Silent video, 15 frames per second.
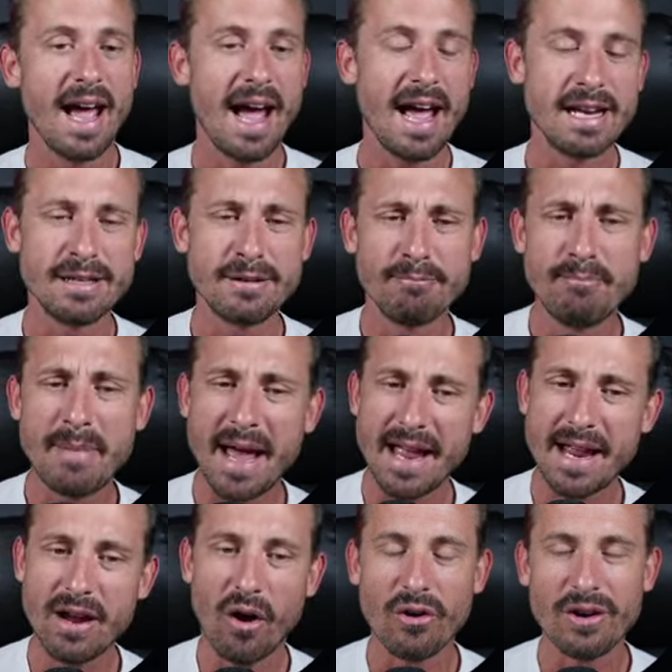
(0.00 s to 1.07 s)
And
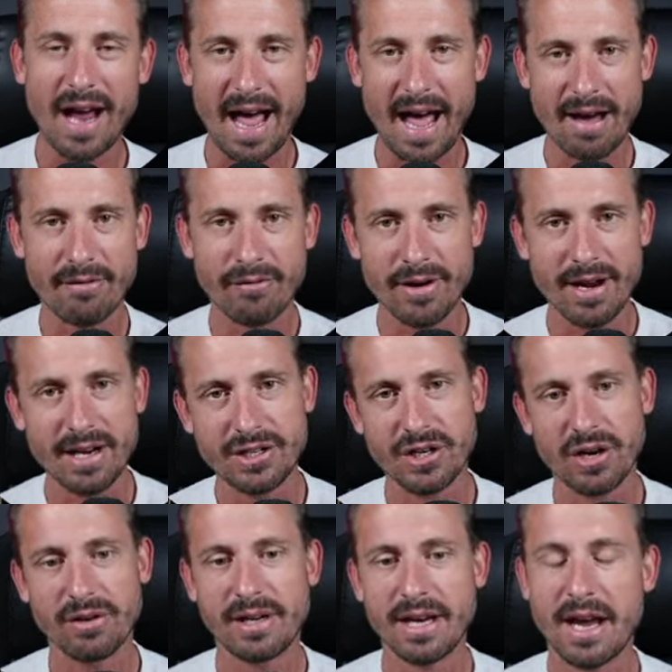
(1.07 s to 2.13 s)
May, on
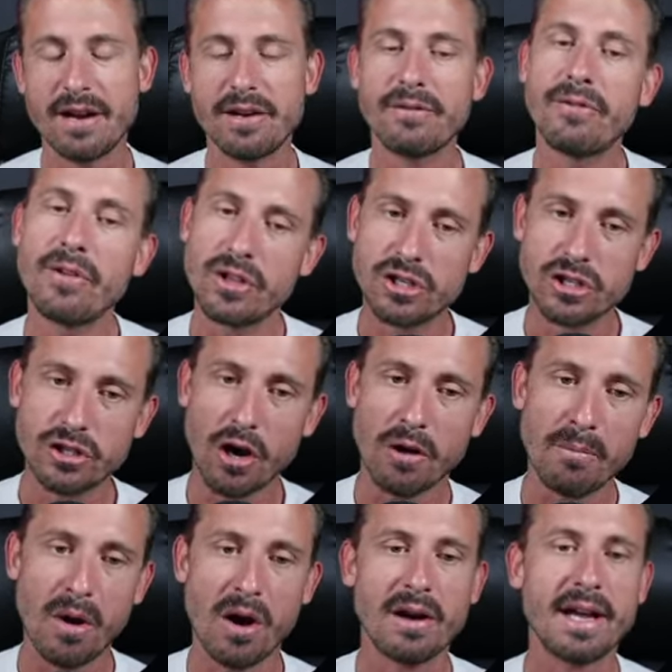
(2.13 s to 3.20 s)
average, okay, for the
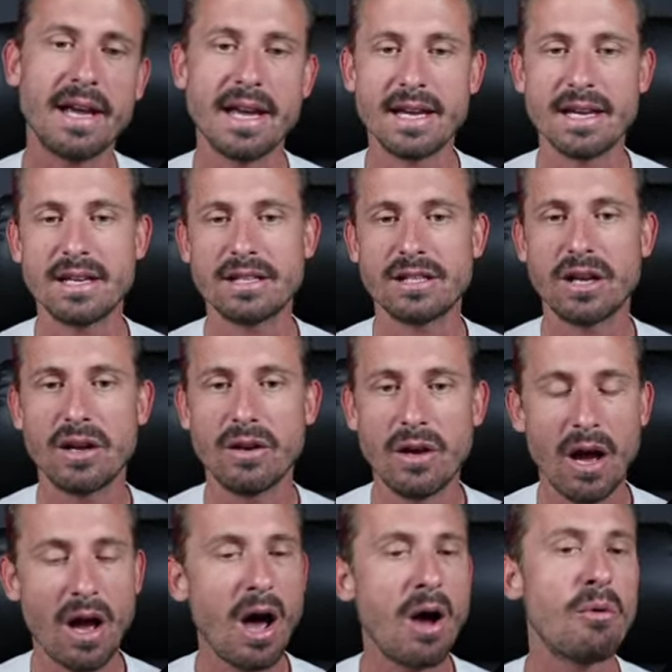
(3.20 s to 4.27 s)
stock market is
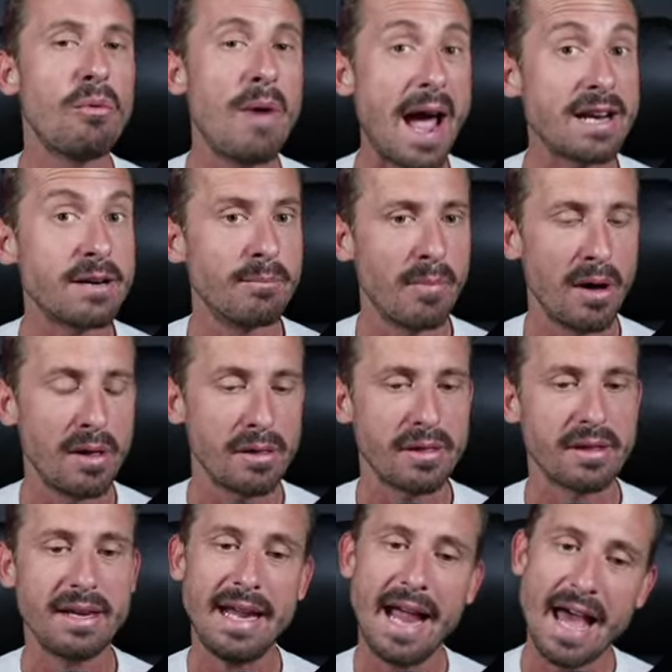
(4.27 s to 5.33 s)
uh, a red
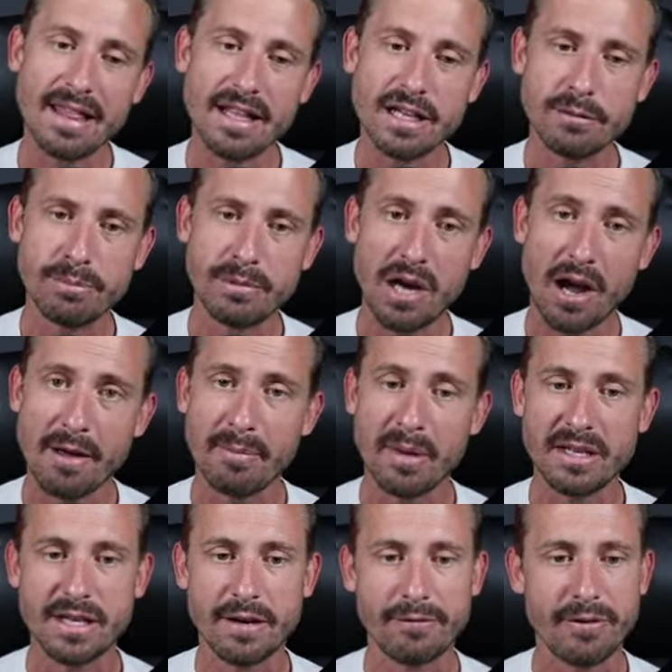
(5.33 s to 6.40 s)
month. Can this time be
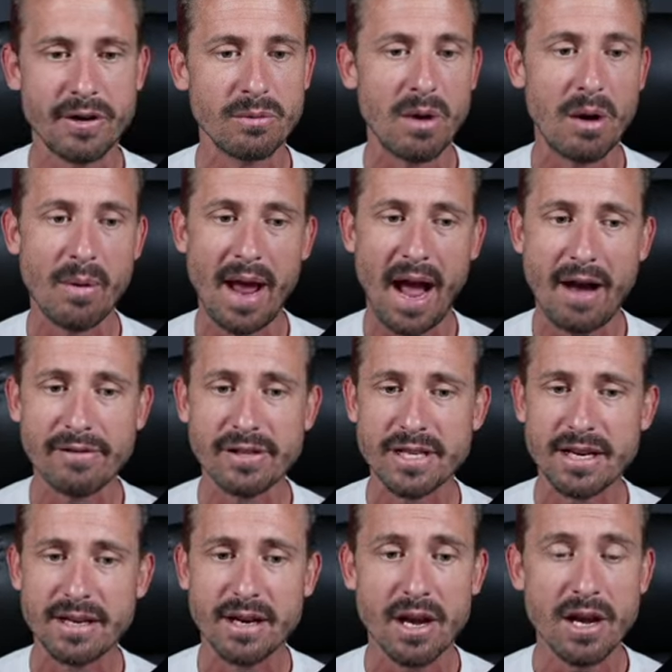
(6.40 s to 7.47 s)
different? Well, we have
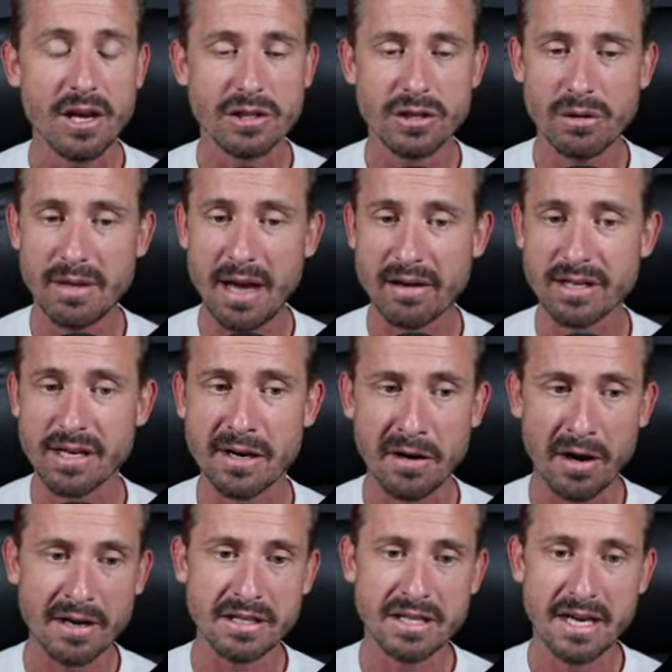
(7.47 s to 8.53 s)
seen
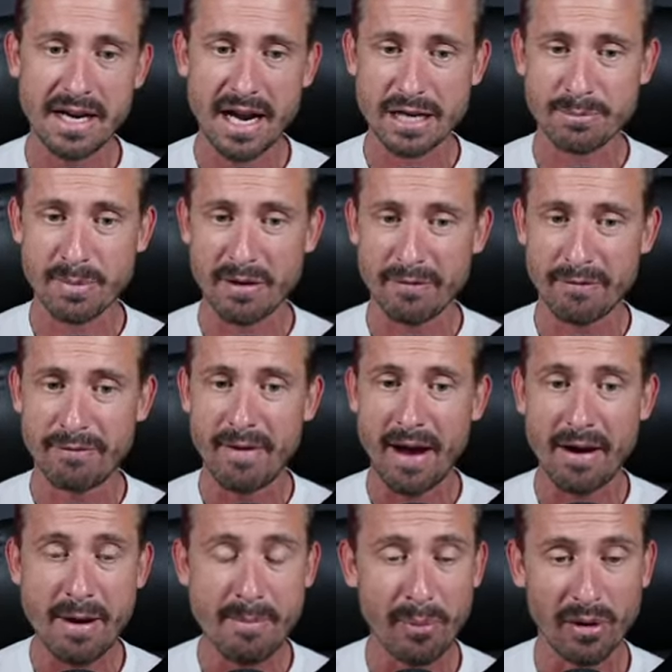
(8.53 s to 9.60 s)
2019 has been
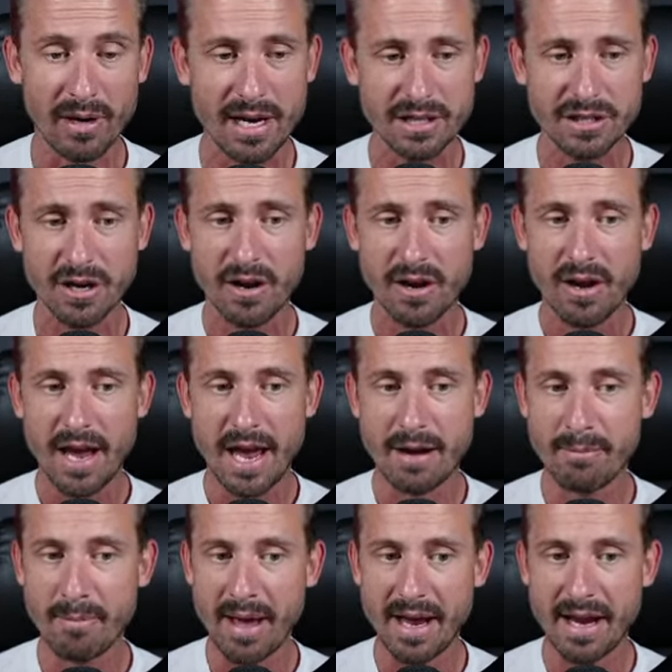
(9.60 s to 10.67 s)
very bullish
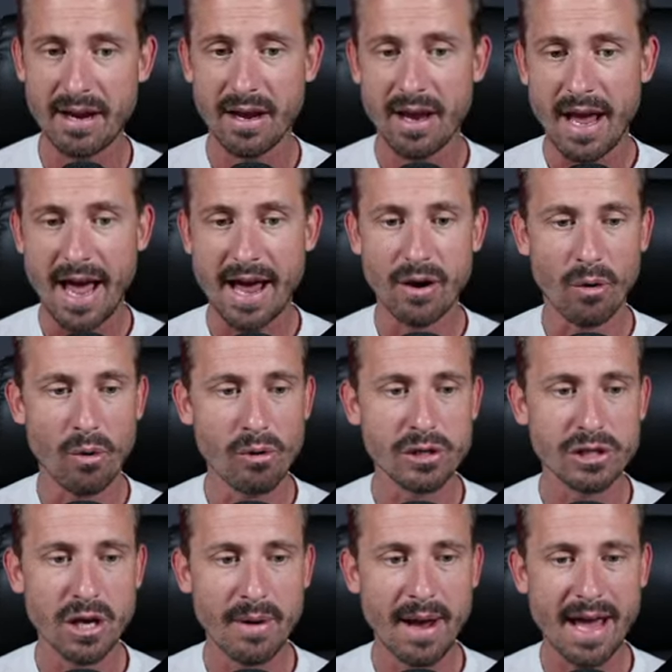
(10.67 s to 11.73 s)
in May and
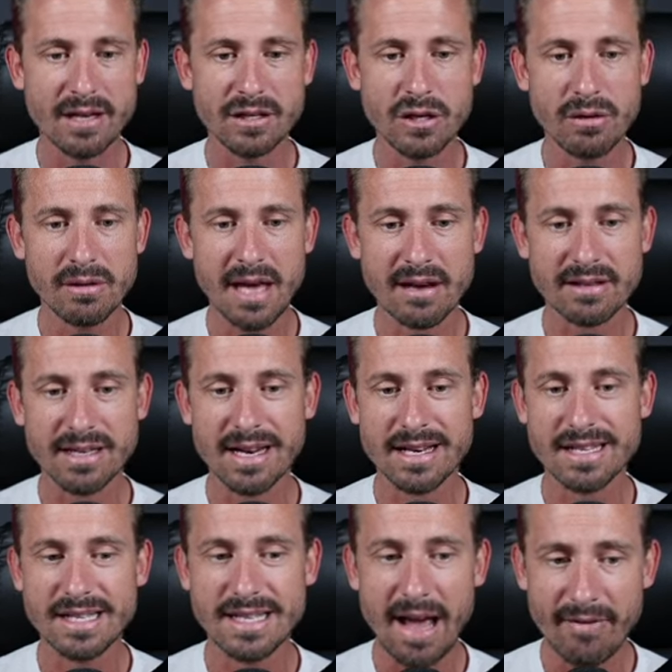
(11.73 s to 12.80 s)
also in
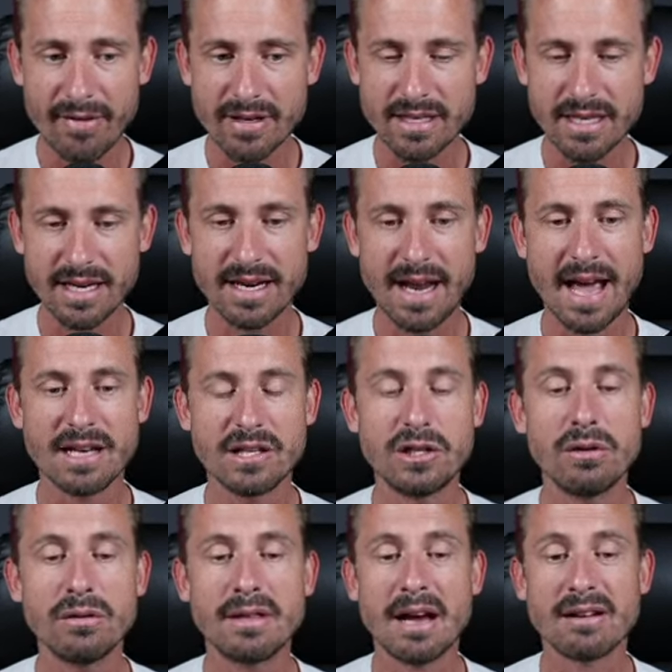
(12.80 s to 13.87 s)
2017 and
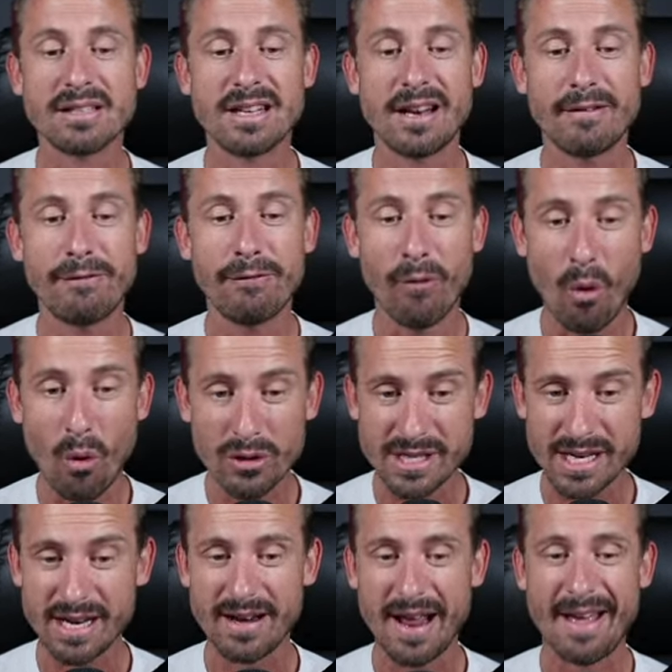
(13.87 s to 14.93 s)

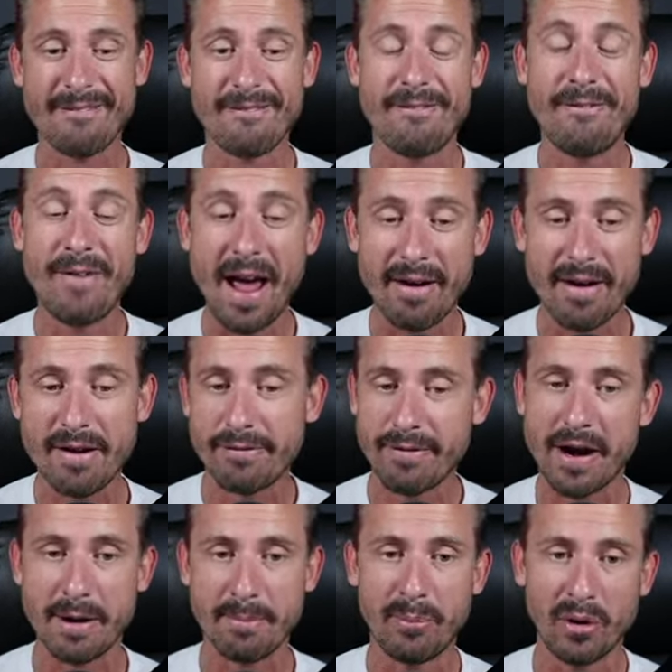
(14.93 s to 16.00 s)
2014 very
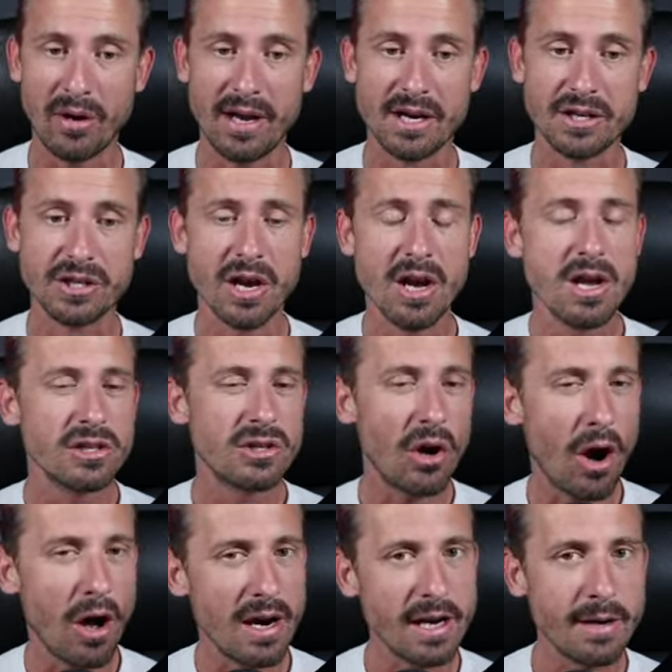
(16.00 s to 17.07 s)
very bullish so i
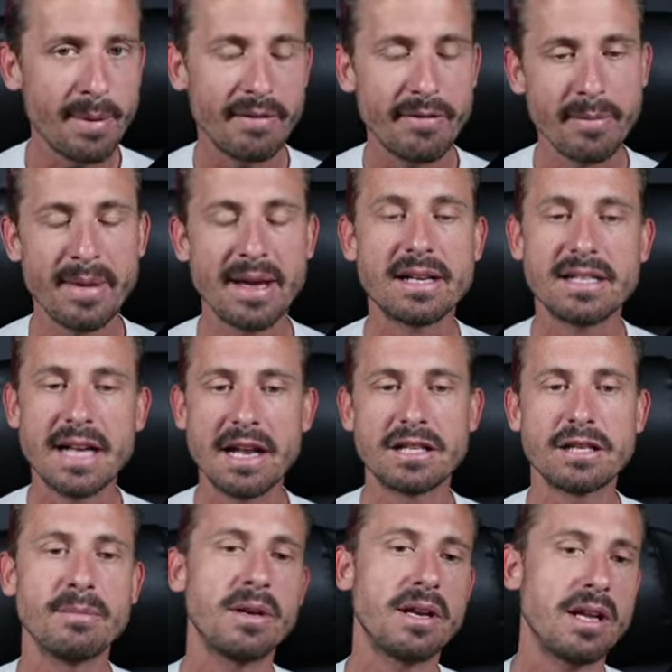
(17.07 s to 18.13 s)
have got a little bit of a mixed
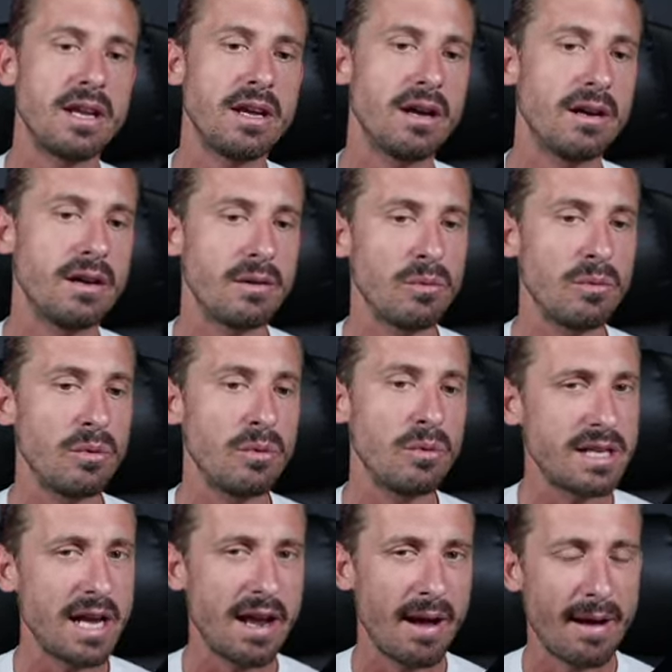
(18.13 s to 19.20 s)
sentiment here I wouldn't
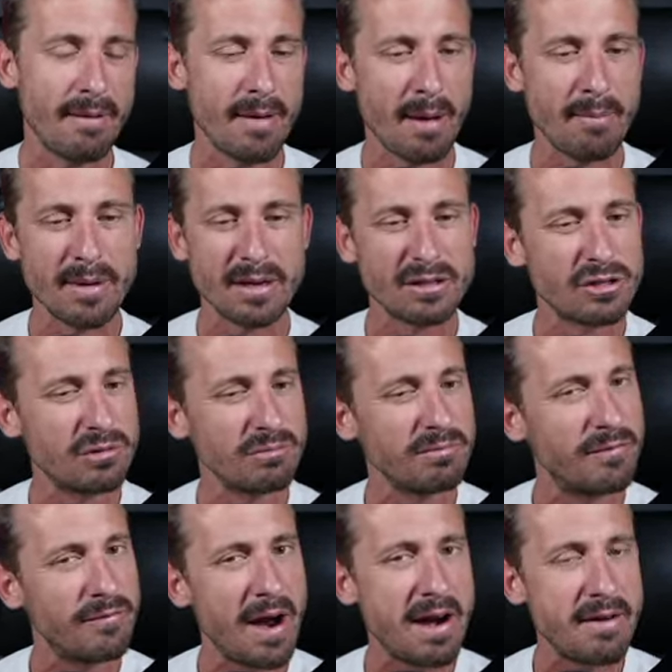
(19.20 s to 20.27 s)
say I'm
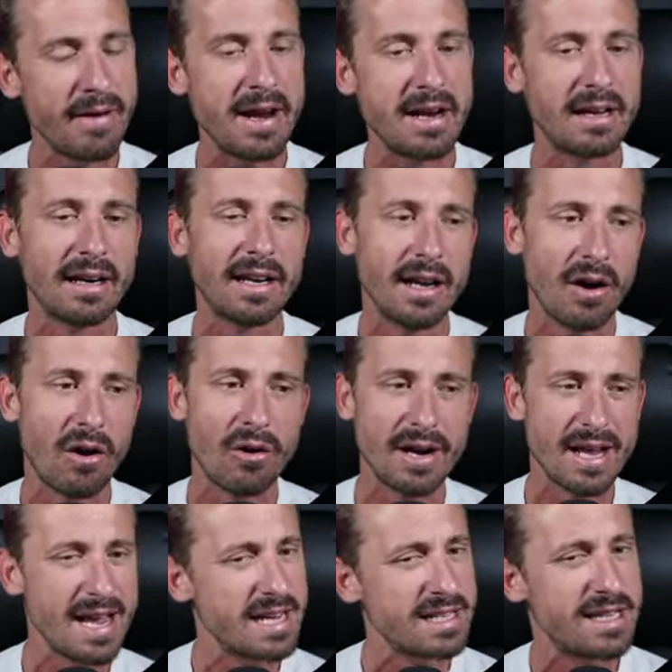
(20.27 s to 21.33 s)
very very clear on
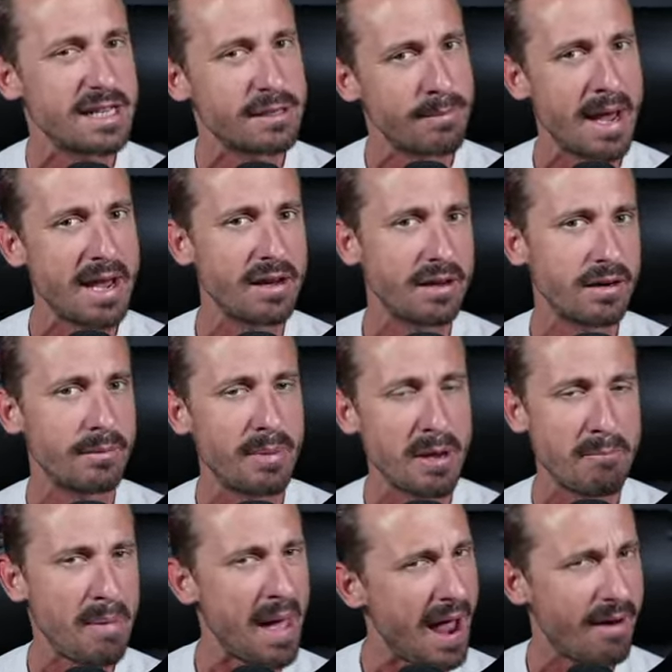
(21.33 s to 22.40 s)
is this May going to be
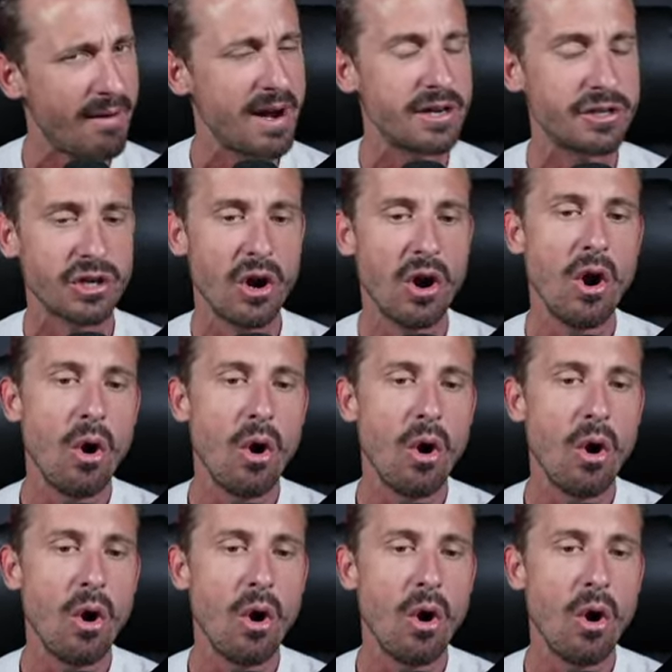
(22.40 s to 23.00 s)
bearish